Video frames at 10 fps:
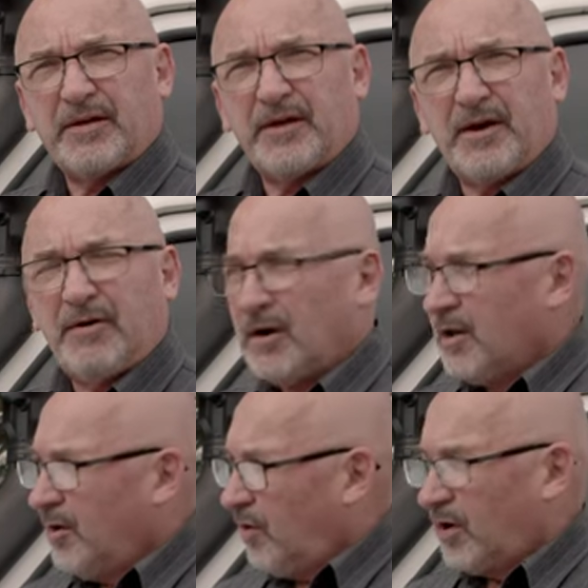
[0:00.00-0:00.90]
Now,
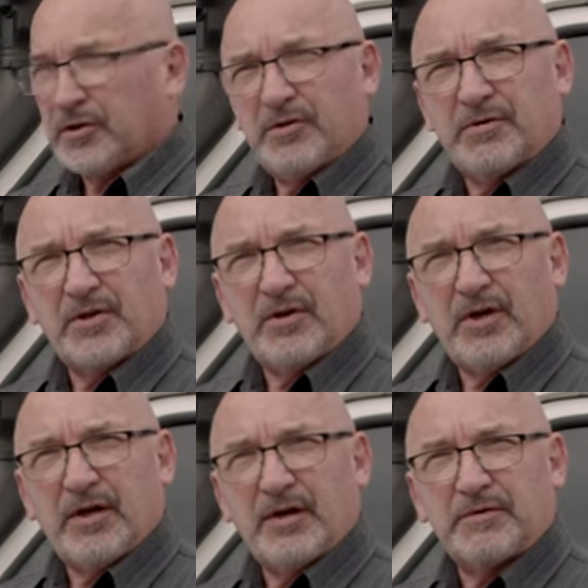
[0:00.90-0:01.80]
what I'll do is
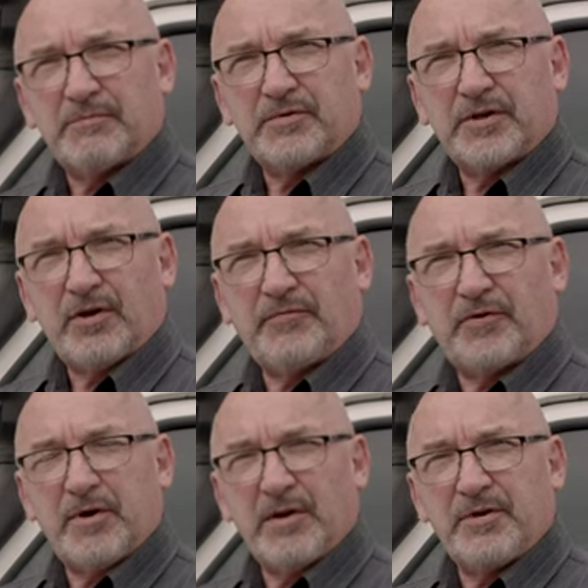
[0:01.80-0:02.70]
I'll shut off for
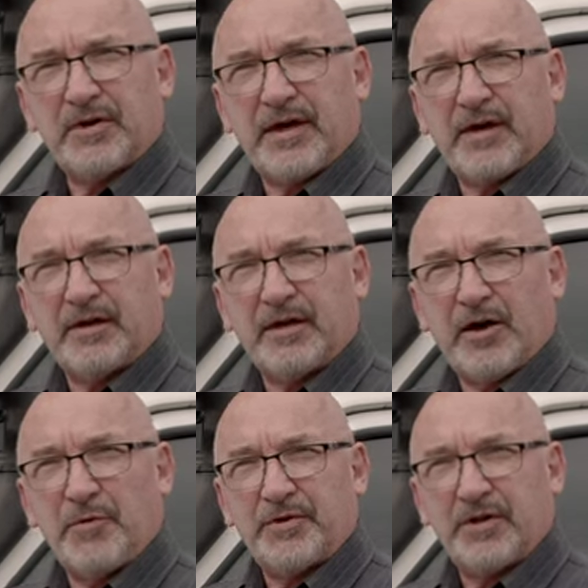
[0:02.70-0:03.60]
a moment and
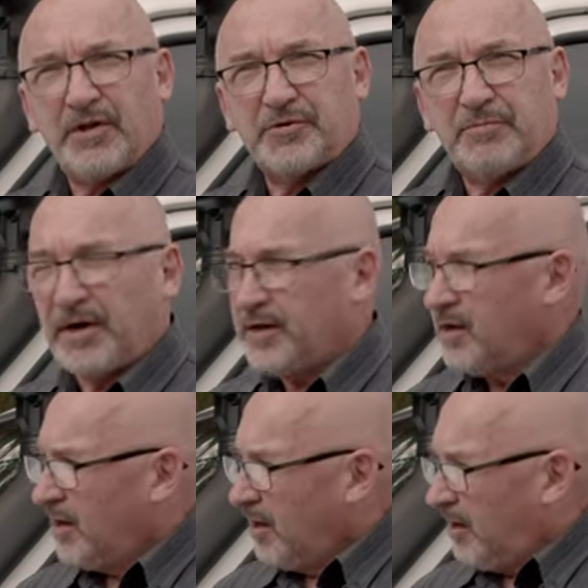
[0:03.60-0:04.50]
open the engine bay
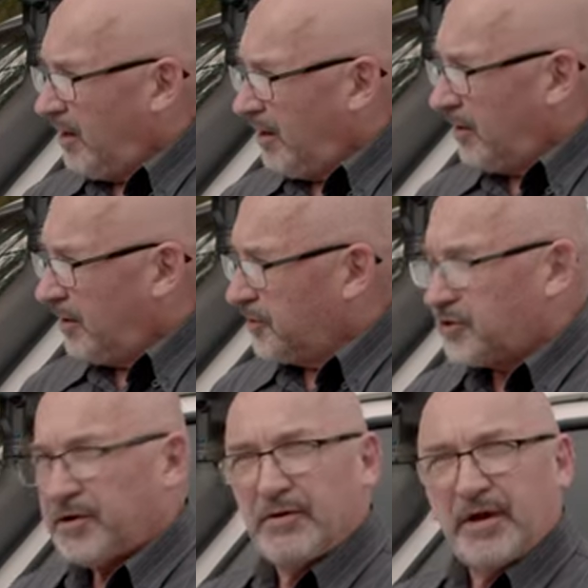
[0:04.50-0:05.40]
and
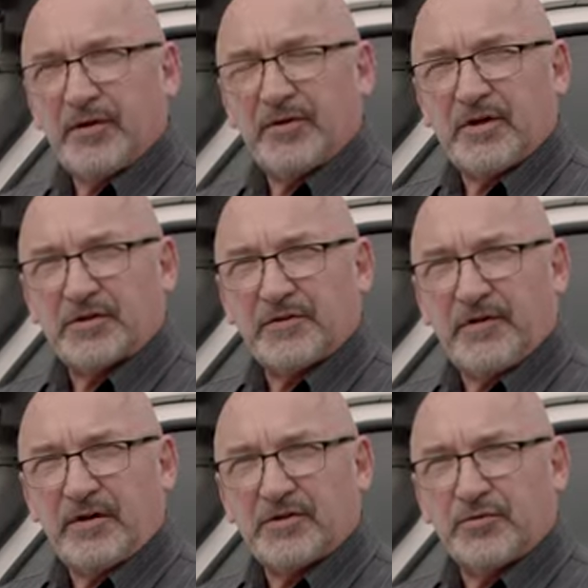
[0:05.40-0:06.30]
show you how the
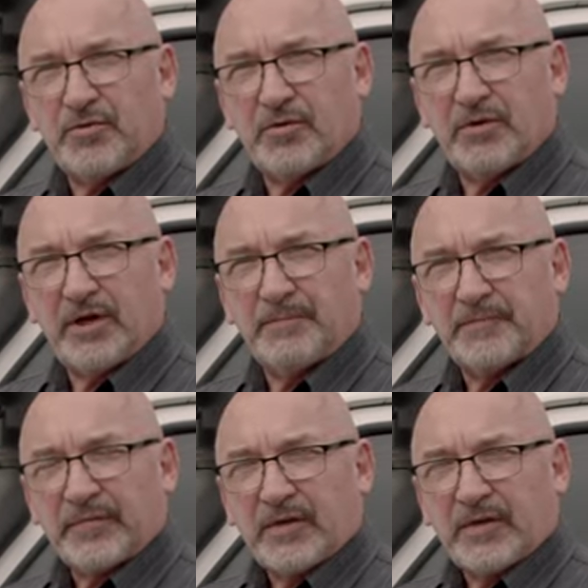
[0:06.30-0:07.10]
Safari Snorkel